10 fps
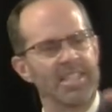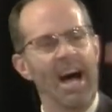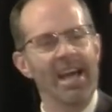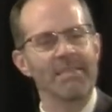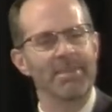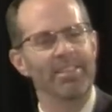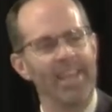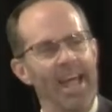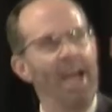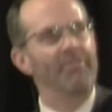
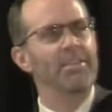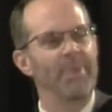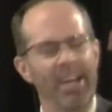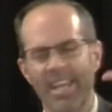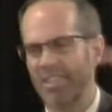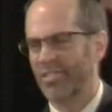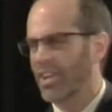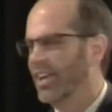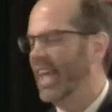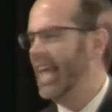diamond that everybody
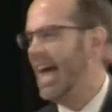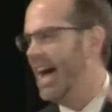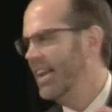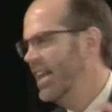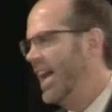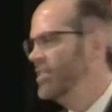is looking at